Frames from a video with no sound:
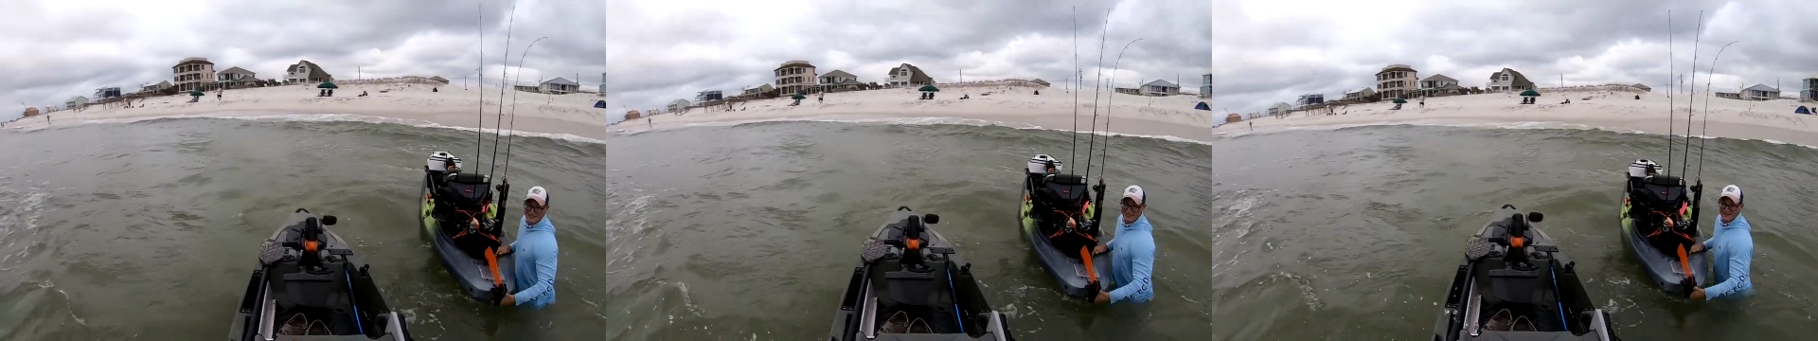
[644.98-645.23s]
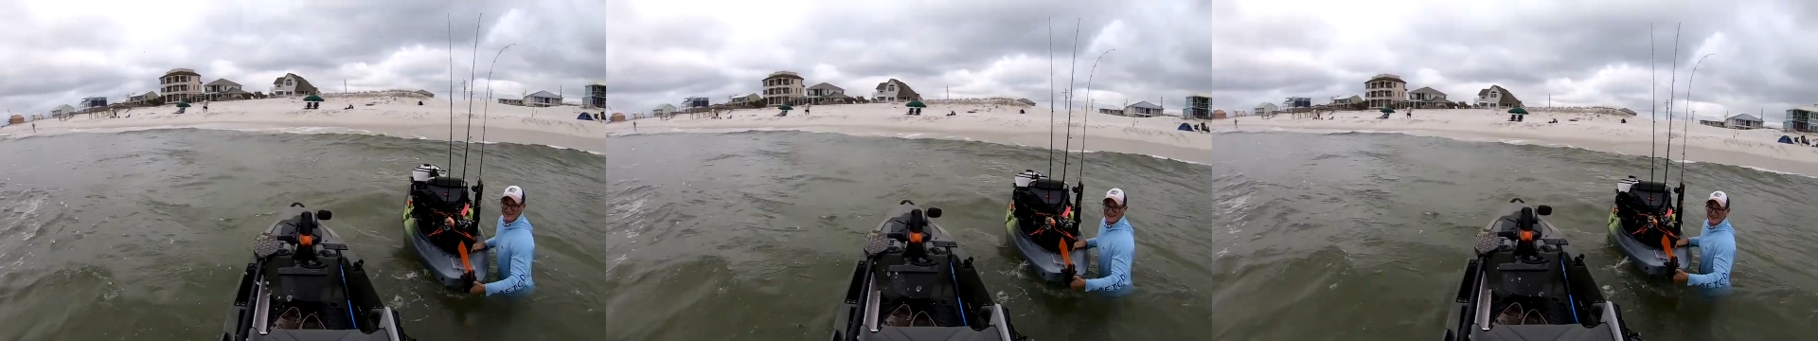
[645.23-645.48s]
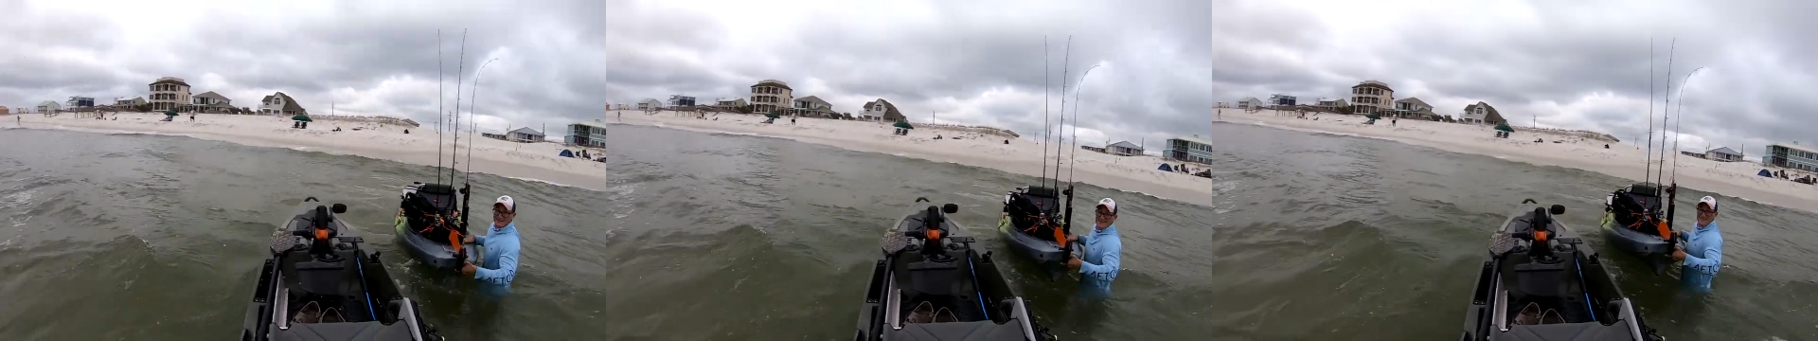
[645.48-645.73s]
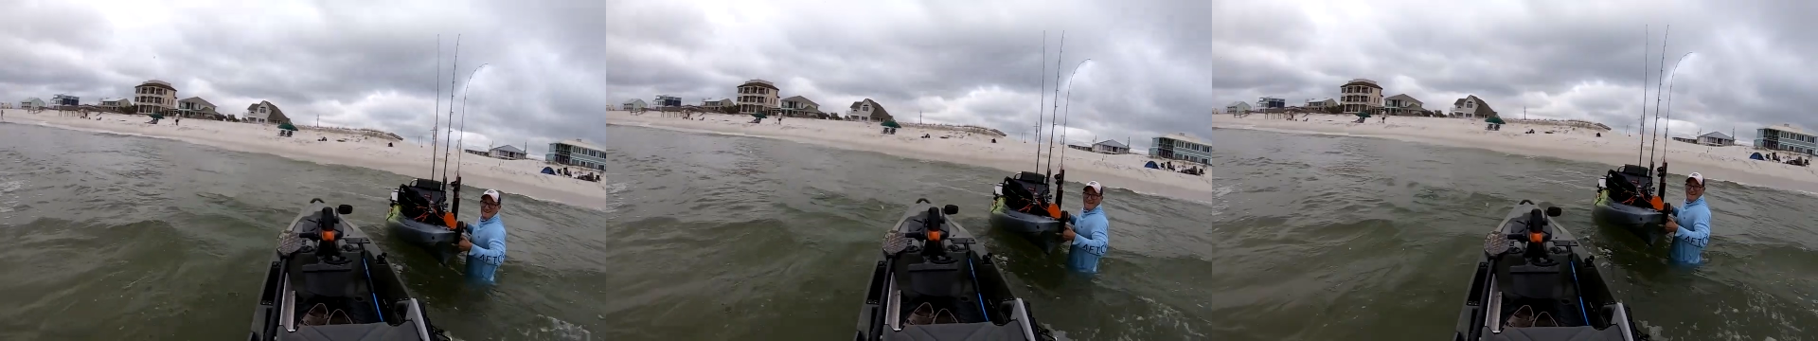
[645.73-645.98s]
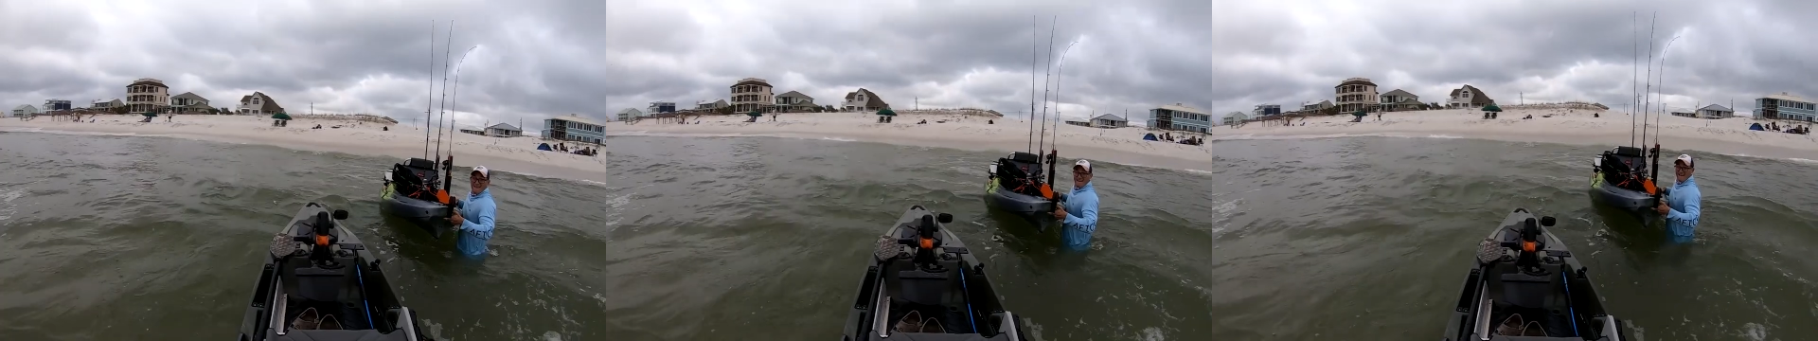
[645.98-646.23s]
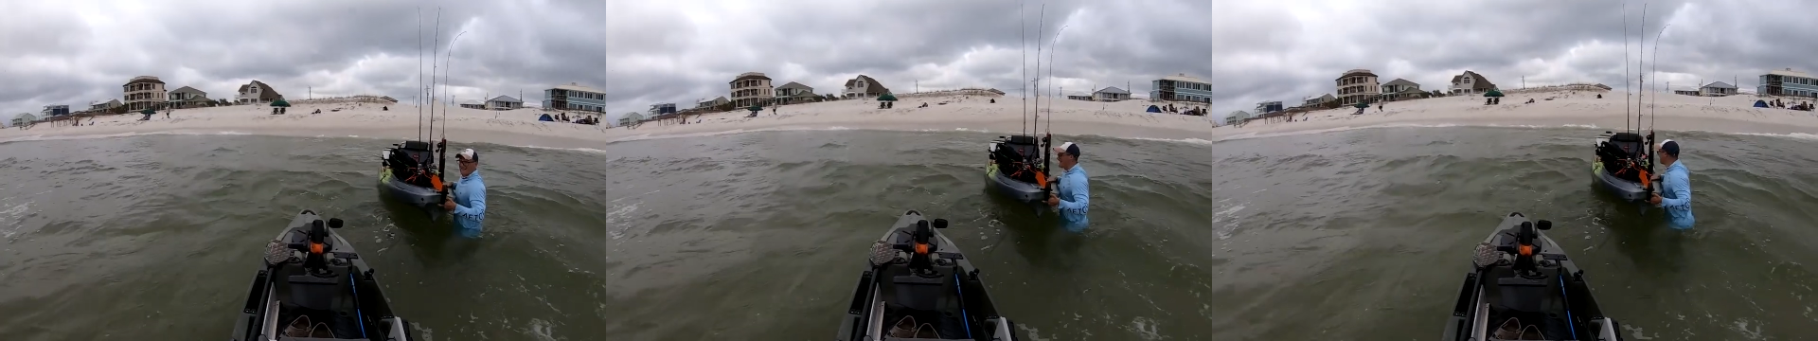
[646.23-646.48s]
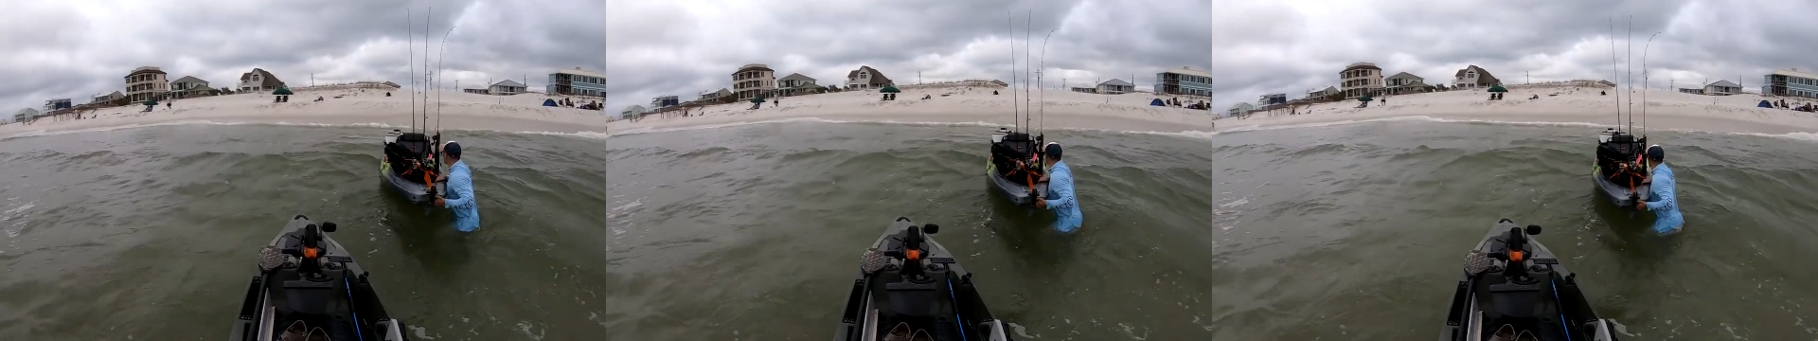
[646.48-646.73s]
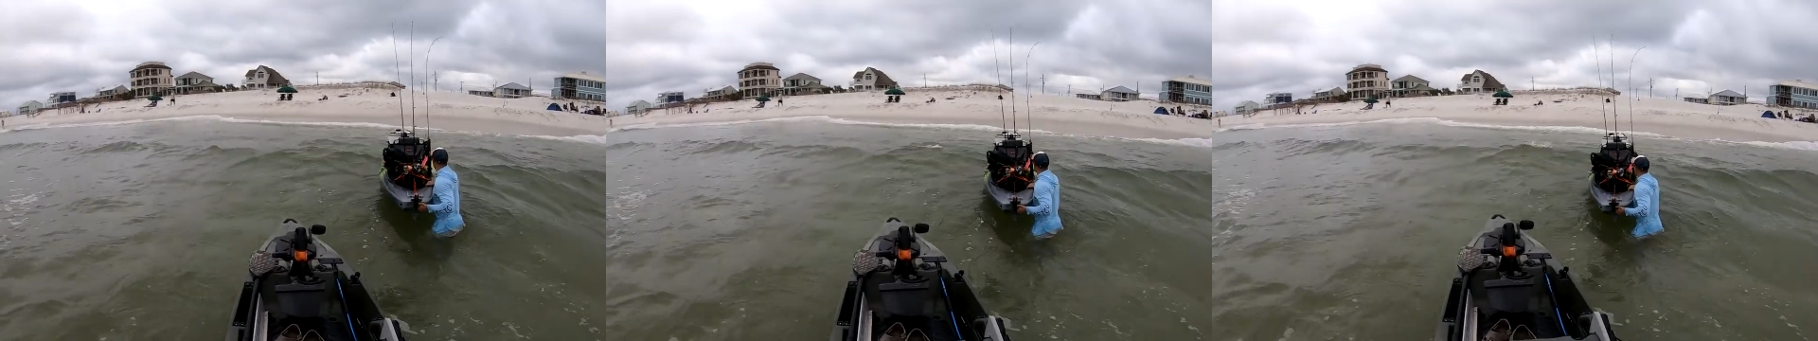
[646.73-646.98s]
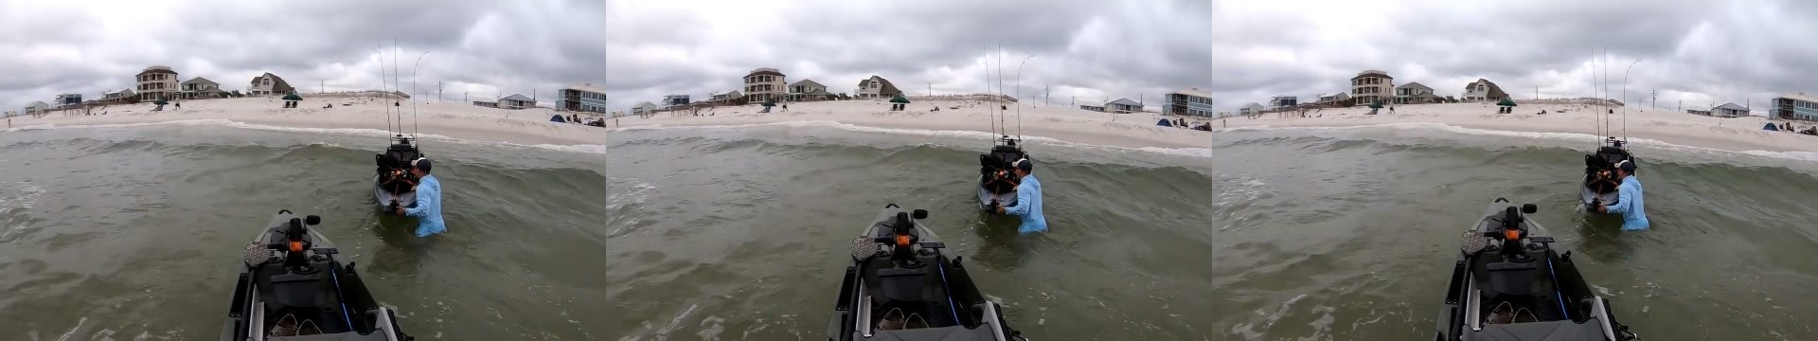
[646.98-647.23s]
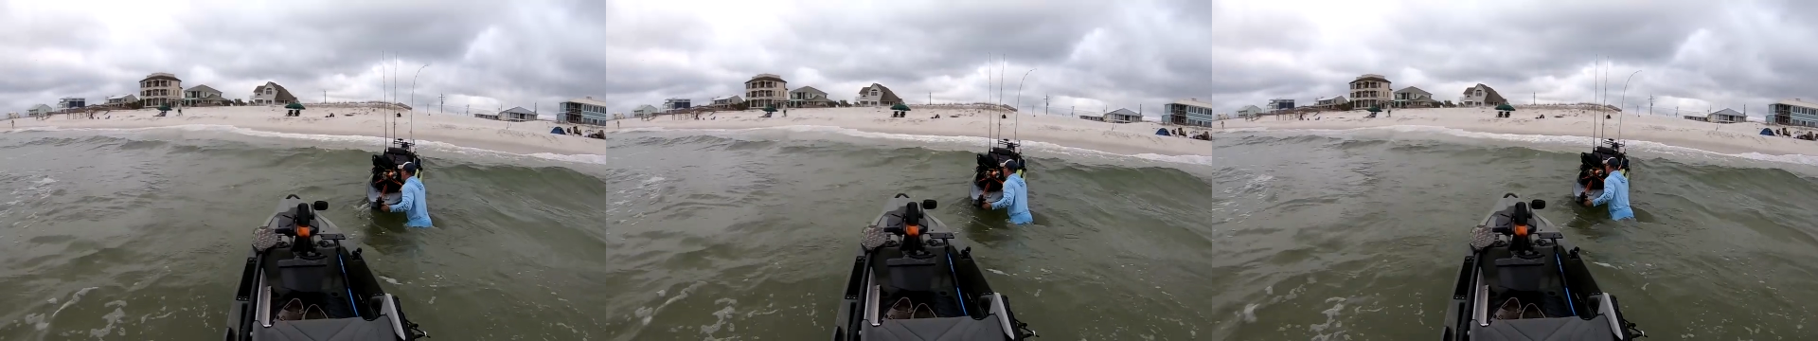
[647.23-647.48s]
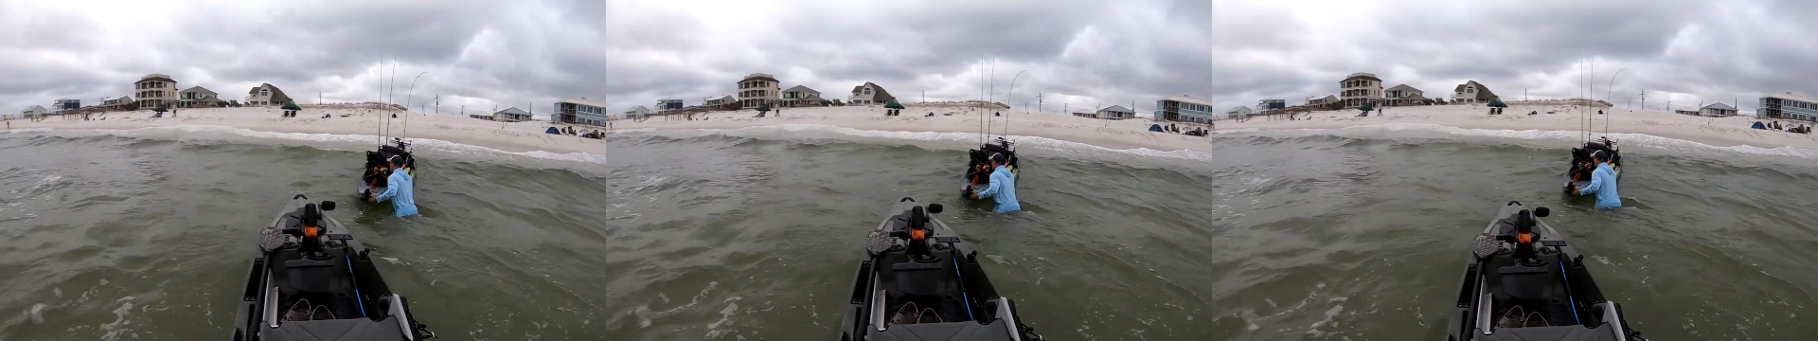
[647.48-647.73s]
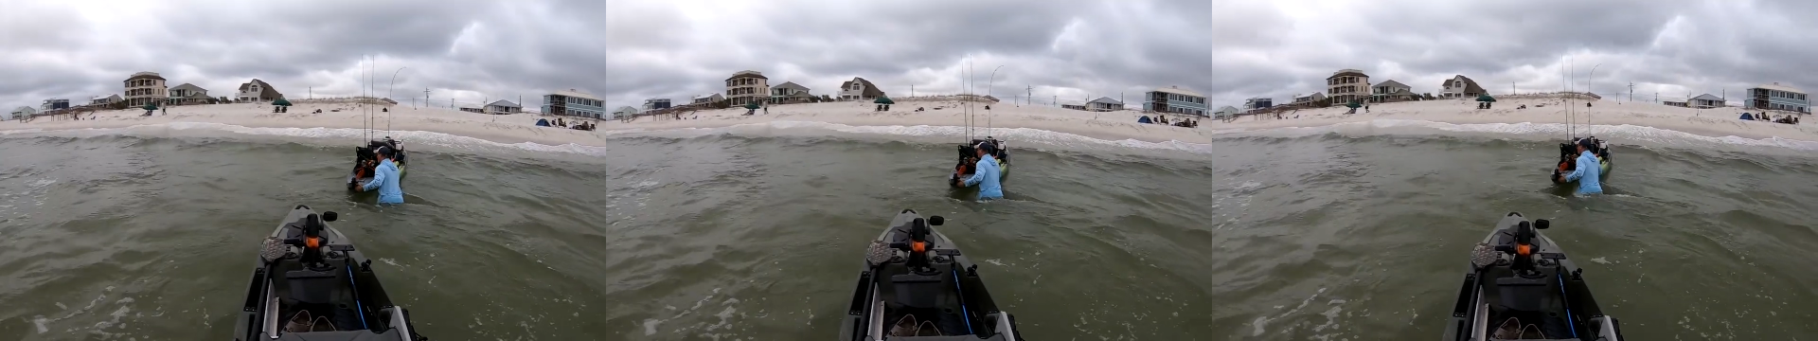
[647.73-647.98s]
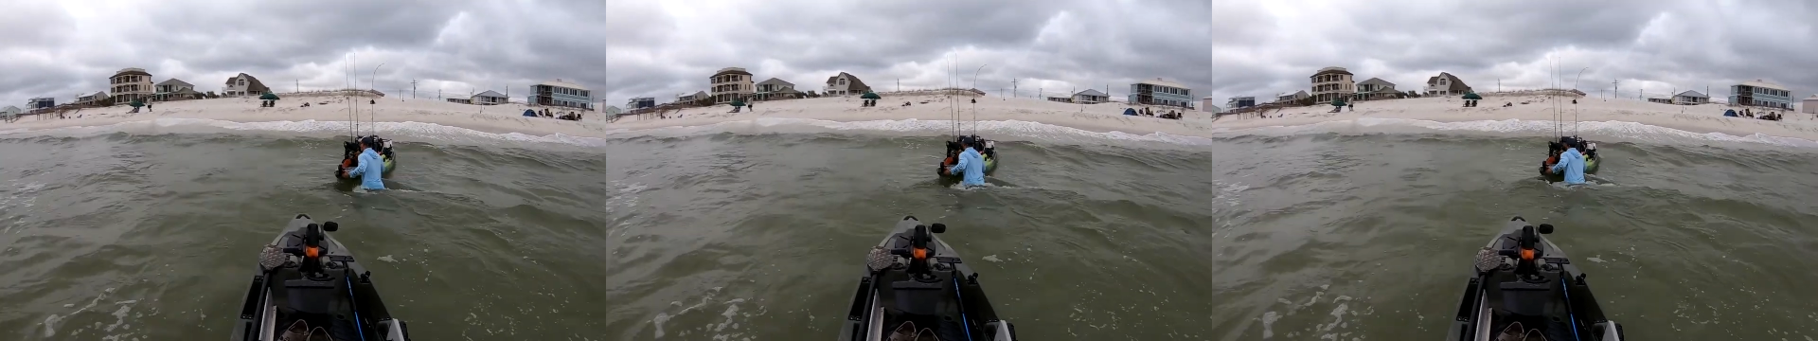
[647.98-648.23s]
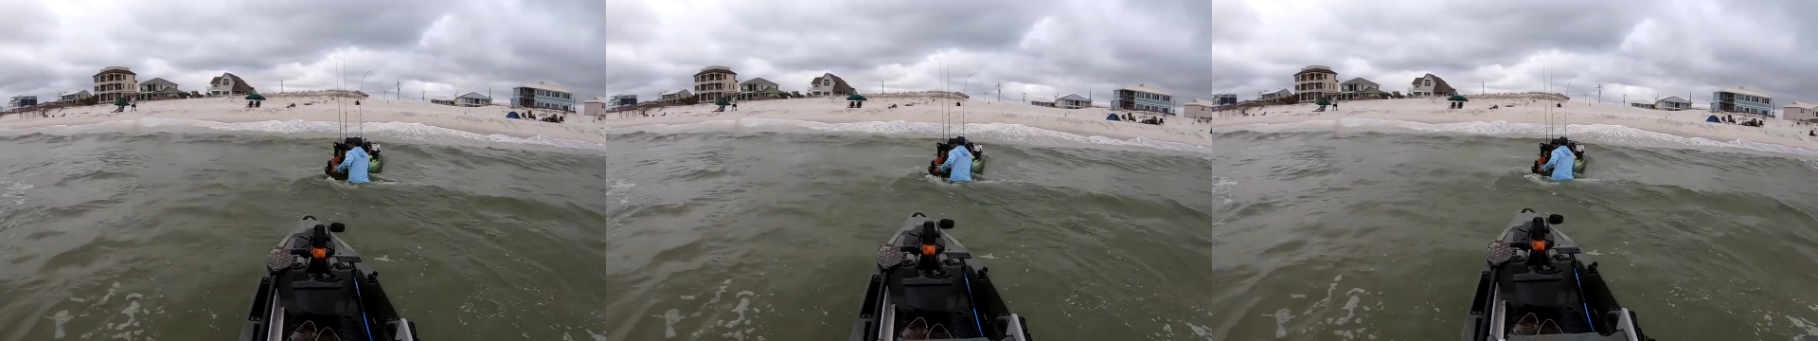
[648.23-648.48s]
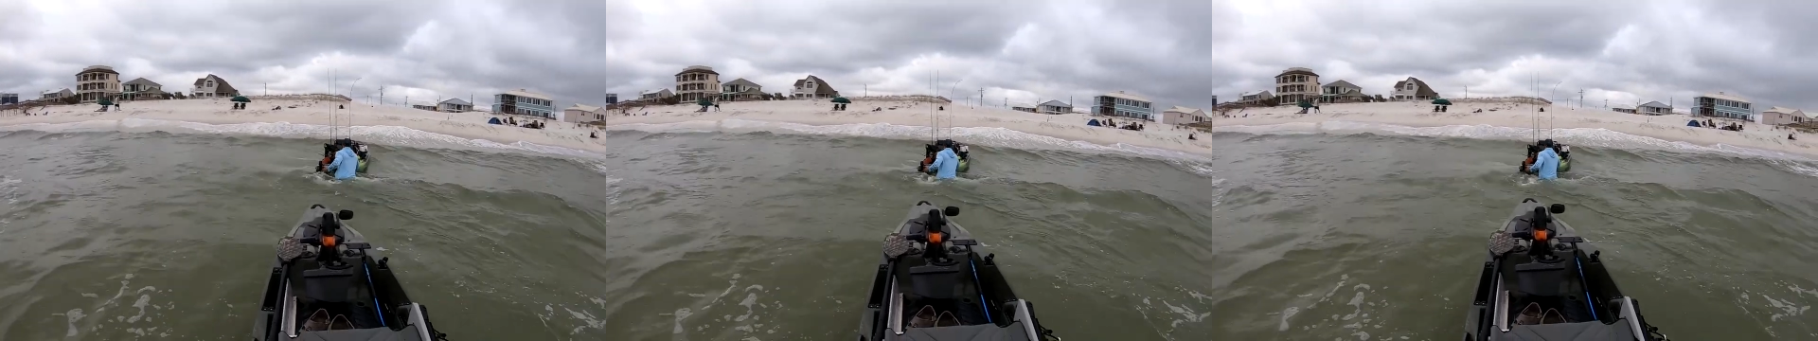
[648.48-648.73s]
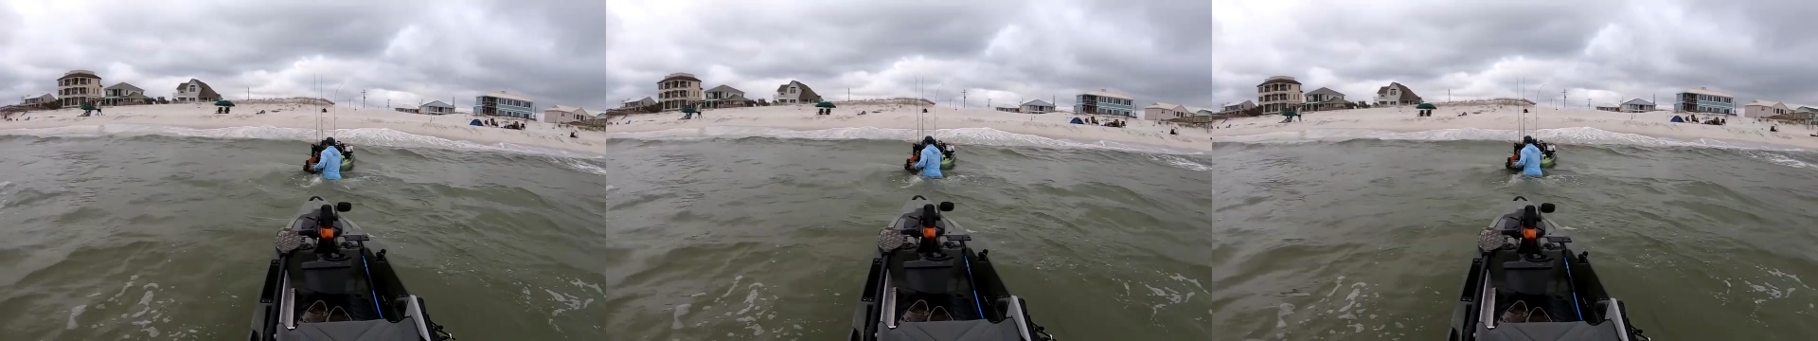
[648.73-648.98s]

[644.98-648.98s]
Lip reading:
Nobody's mouth can be seen.